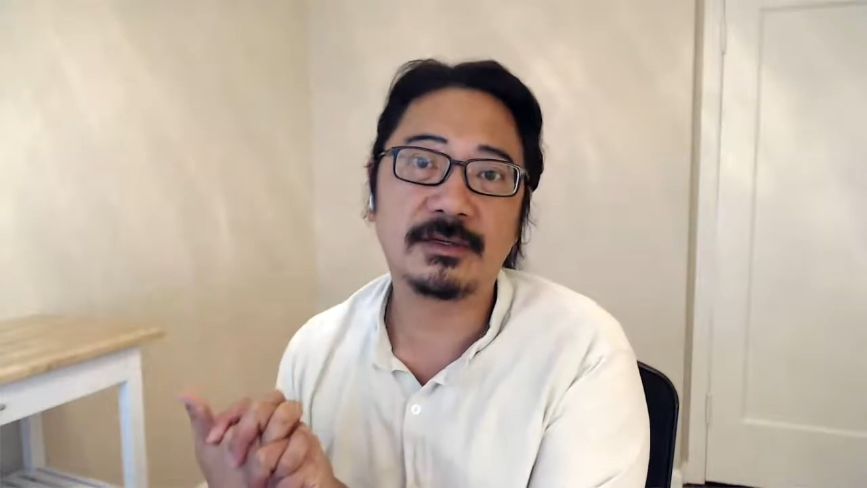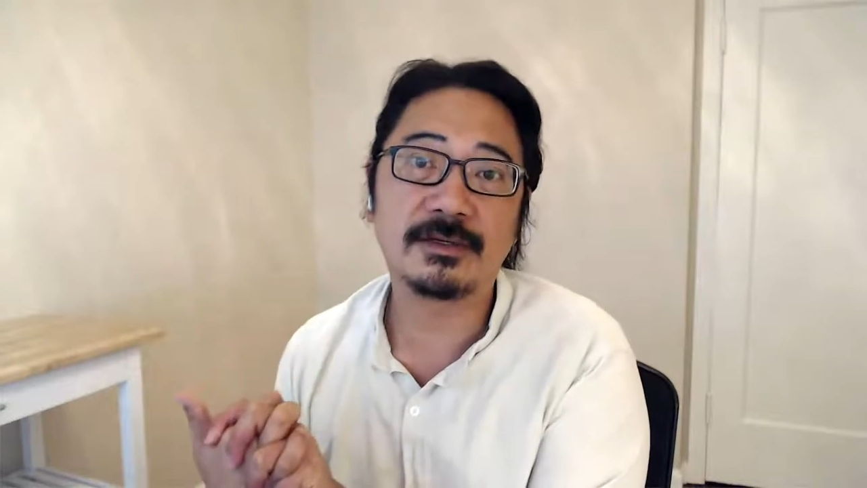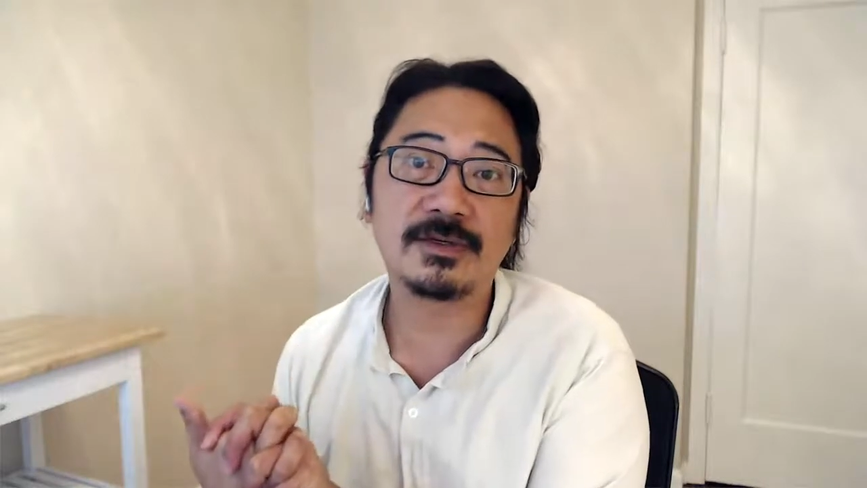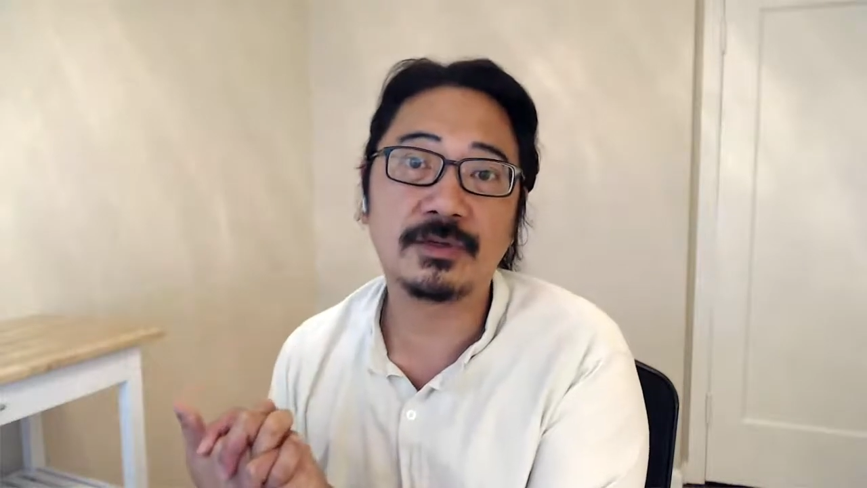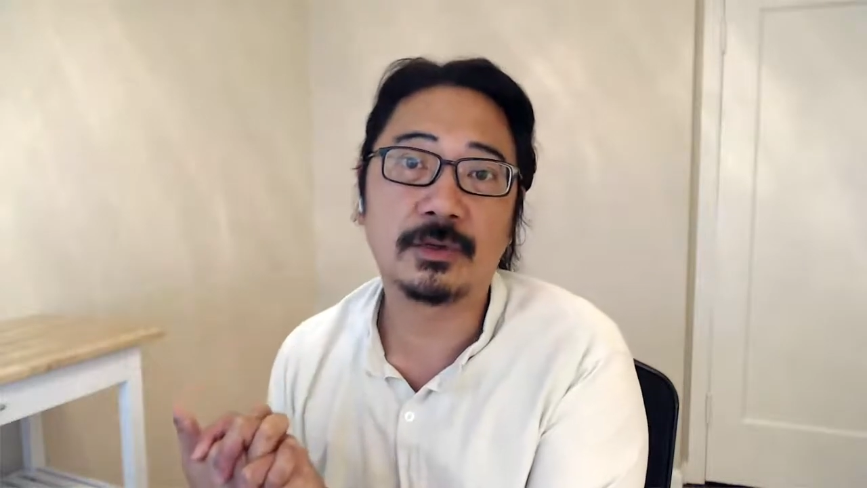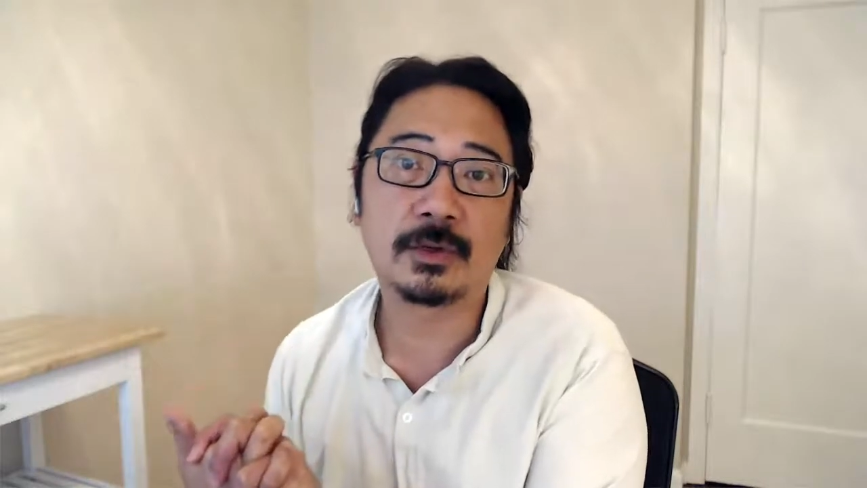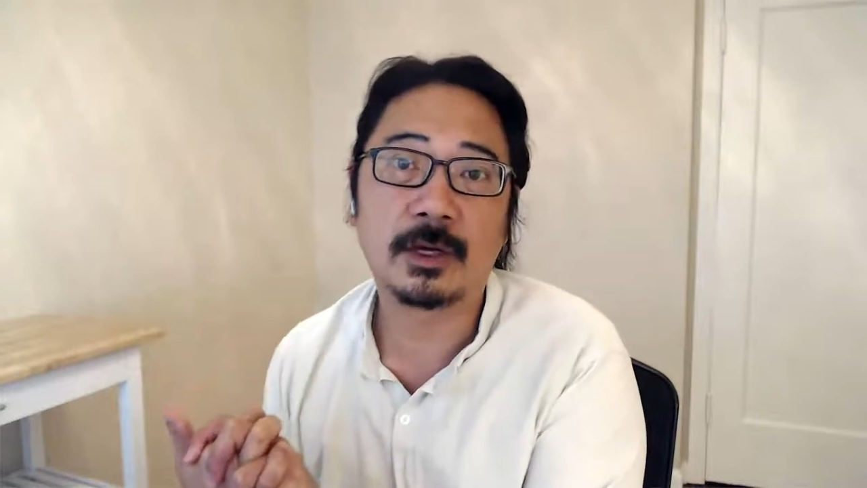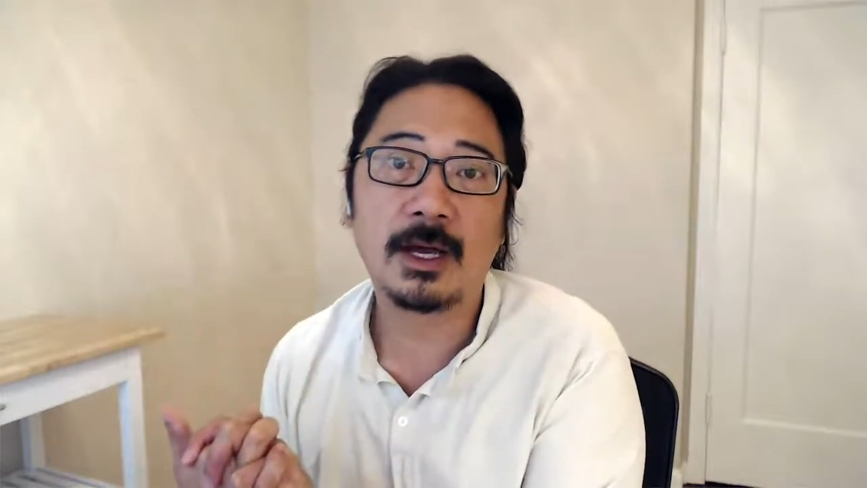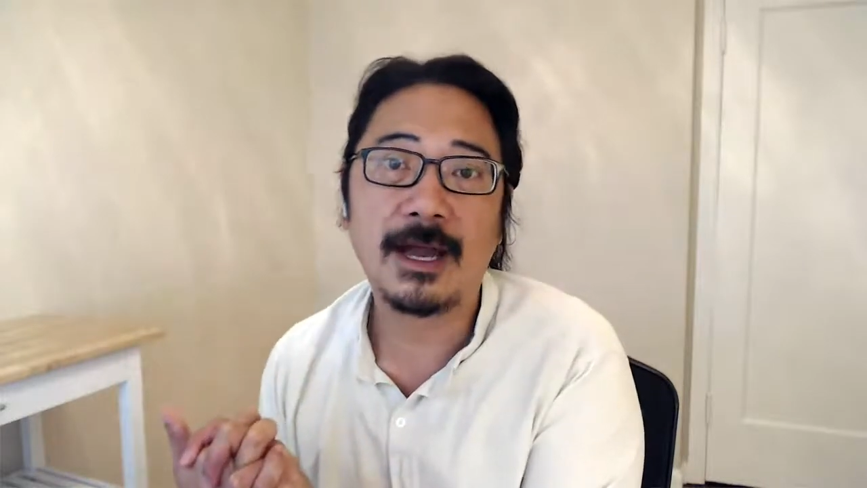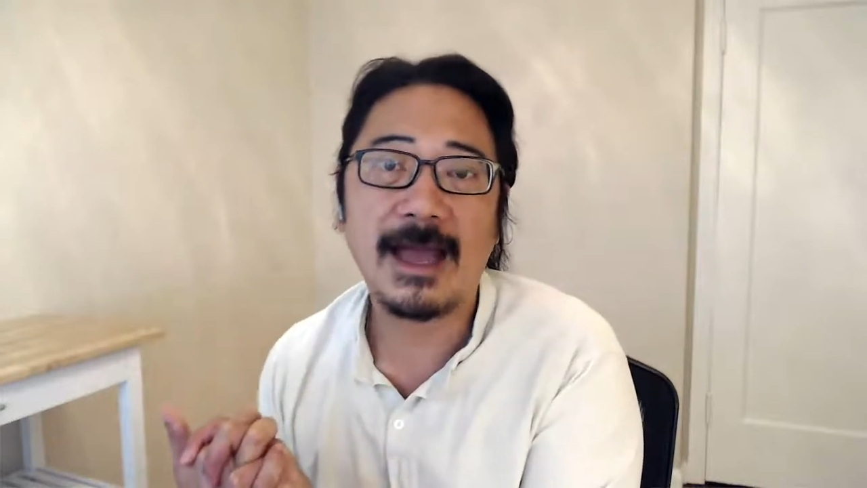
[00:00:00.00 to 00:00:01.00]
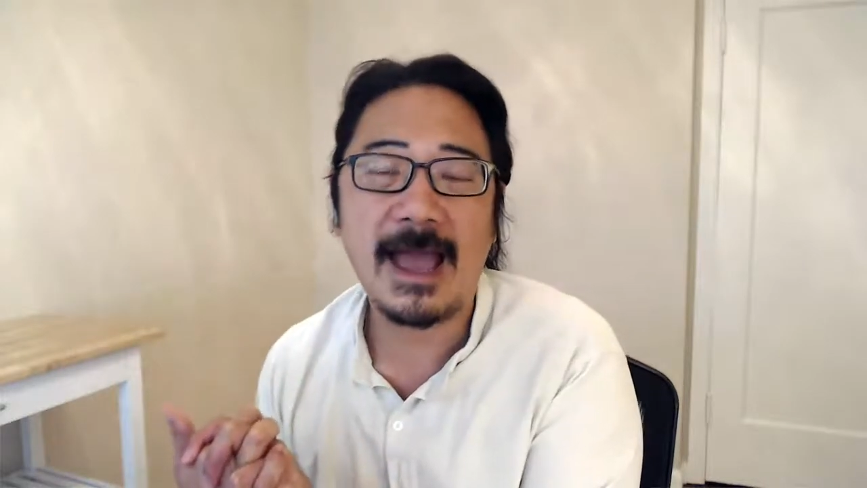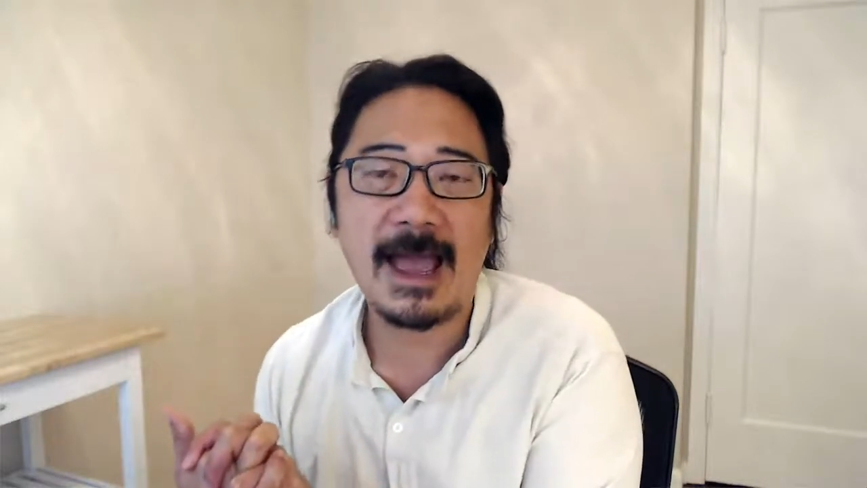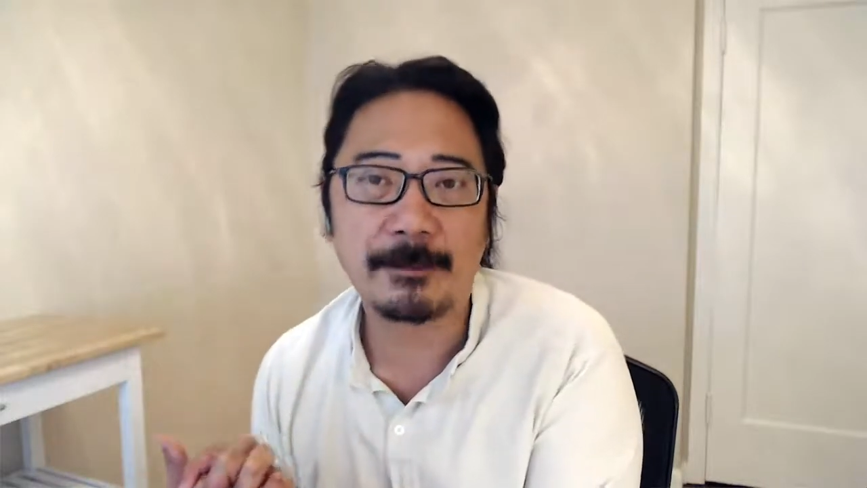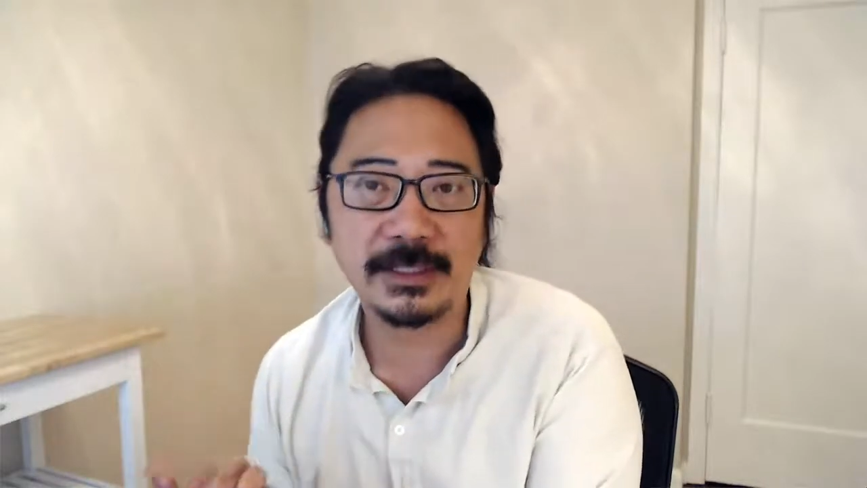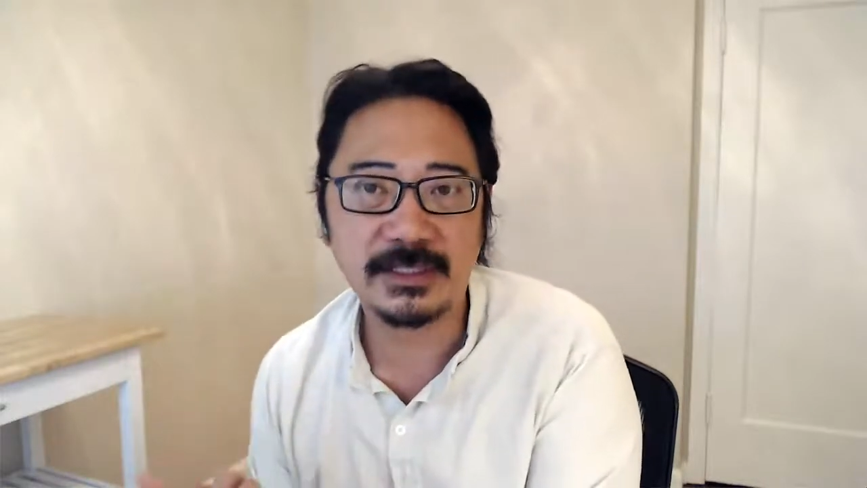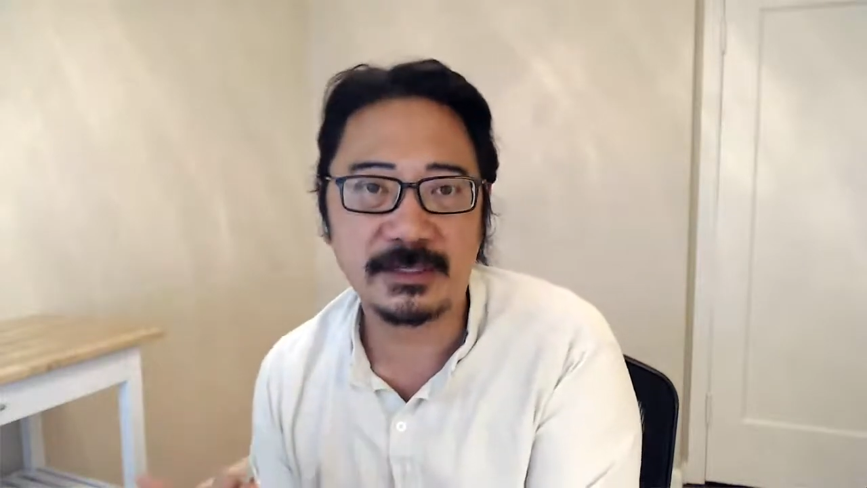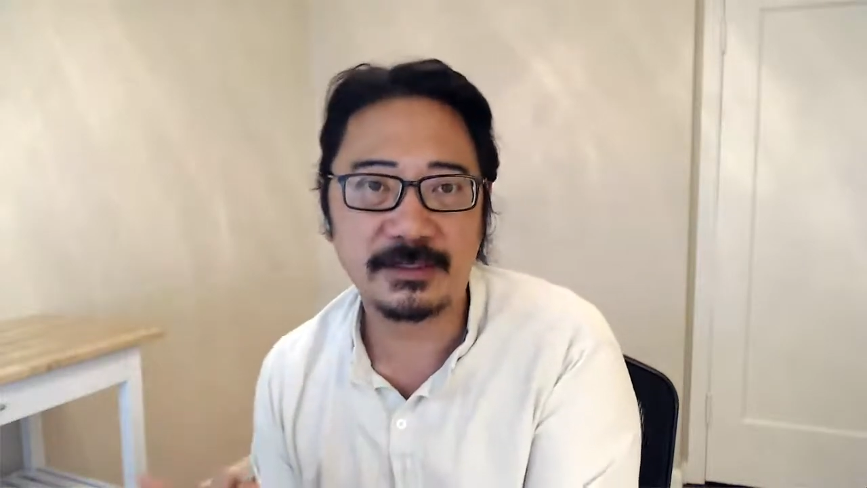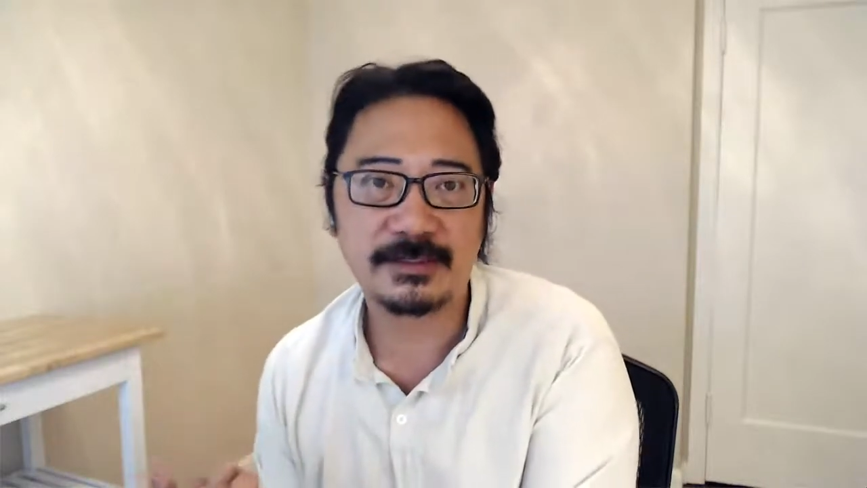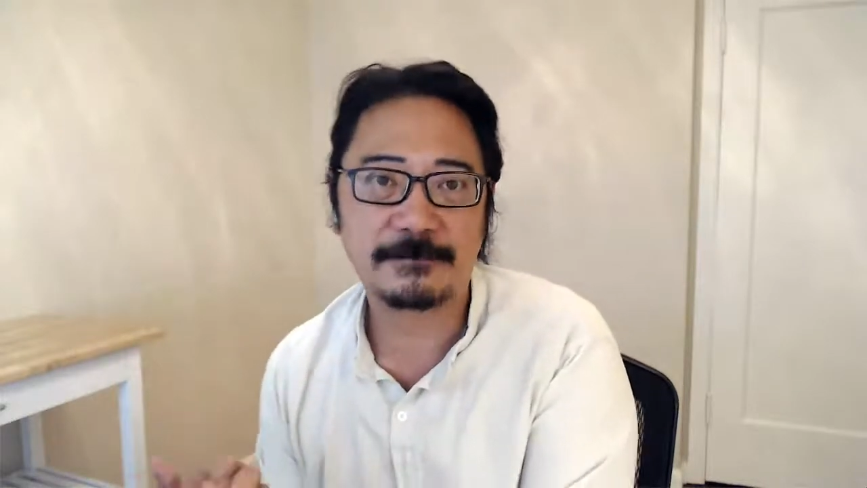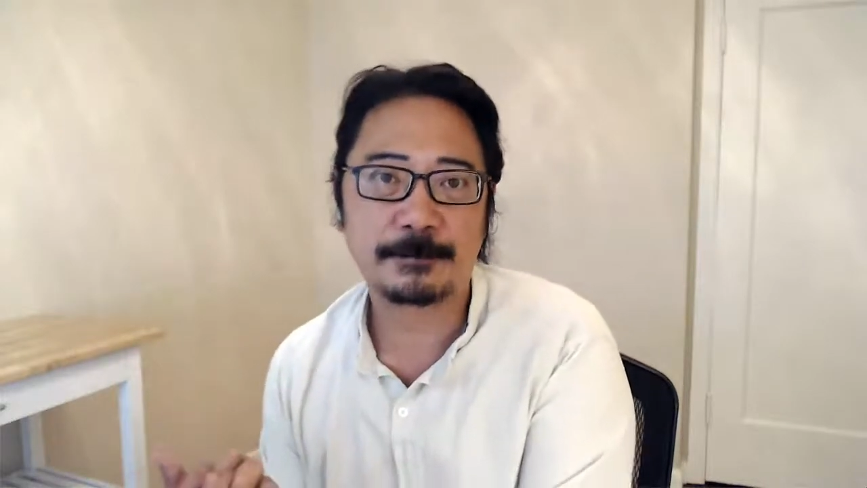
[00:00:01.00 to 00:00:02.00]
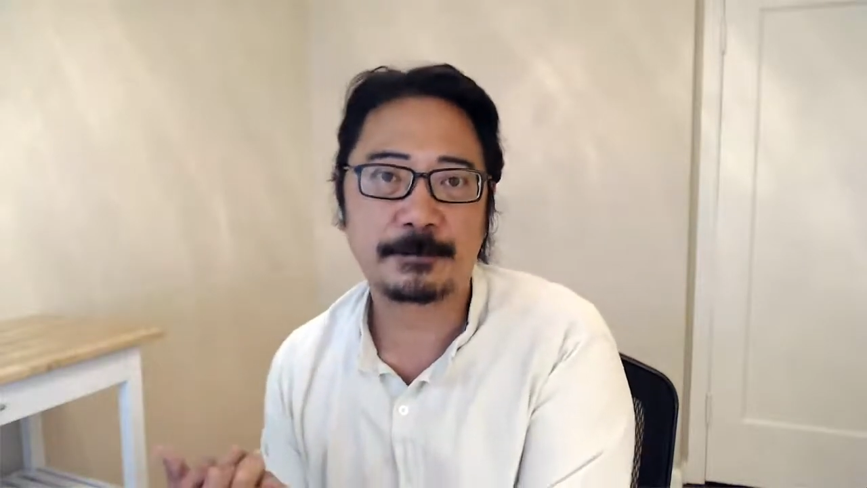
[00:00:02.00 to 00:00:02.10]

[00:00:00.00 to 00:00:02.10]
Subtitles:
is your appetite,